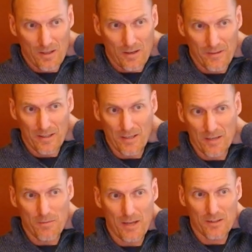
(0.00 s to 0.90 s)
then I
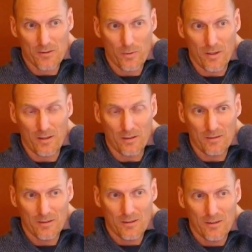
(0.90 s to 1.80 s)
might as
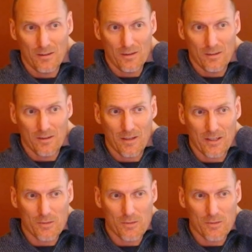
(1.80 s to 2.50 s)
well get